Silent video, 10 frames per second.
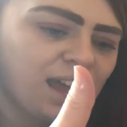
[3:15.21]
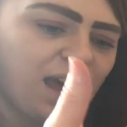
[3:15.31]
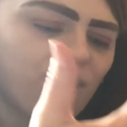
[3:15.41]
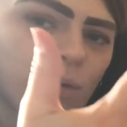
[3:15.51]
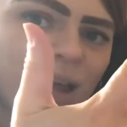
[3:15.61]

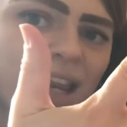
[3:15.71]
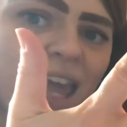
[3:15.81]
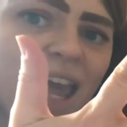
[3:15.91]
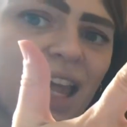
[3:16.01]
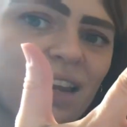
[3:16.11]
If I went
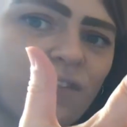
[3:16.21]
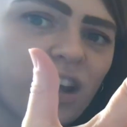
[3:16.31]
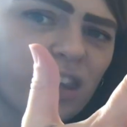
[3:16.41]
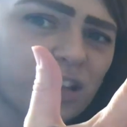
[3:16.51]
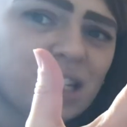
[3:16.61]
any
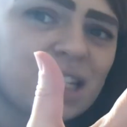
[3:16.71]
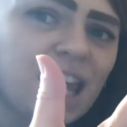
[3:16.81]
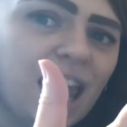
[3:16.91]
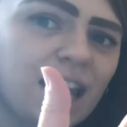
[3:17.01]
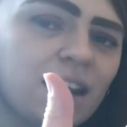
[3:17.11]
further to
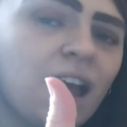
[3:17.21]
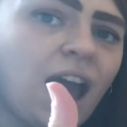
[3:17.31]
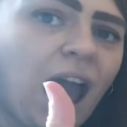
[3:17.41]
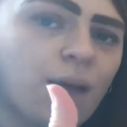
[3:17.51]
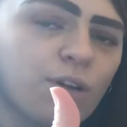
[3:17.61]
10,
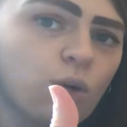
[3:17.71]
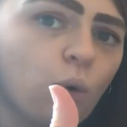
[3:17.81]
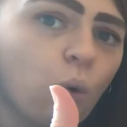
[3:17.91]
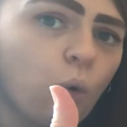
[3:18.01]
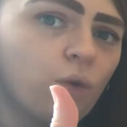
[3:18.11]
I would
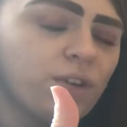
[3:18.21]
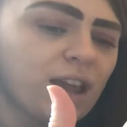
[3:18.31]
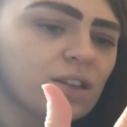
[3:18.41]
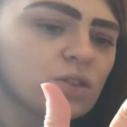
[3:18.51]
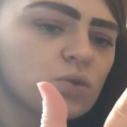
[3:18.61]
go over
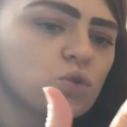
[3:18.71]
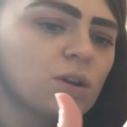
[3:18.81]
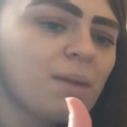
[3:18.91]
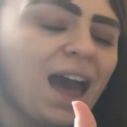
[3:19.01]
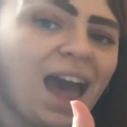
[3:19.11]
it. So
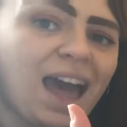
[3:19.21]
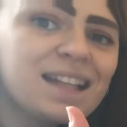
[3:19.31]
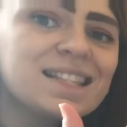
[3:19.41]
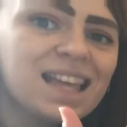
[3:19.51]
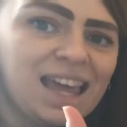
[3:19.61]
I'm
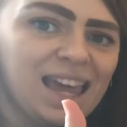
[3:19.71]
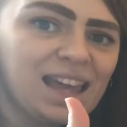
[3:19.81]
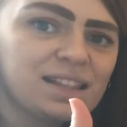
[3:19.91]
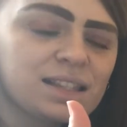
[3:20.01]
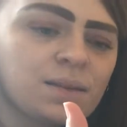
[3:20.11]
at
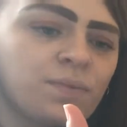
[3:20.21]
8.